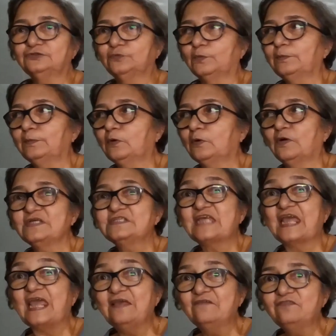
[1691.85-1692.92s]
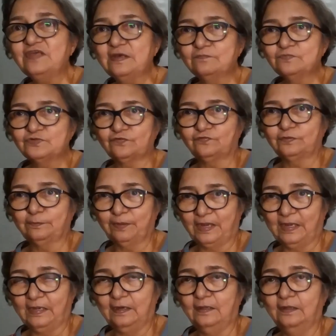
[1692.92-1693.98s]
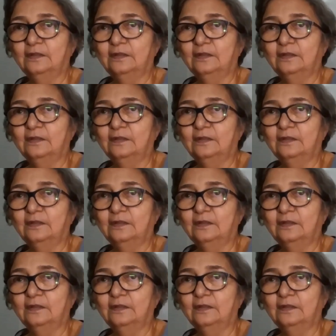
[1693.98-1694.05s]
what we call as AVMs of the brain.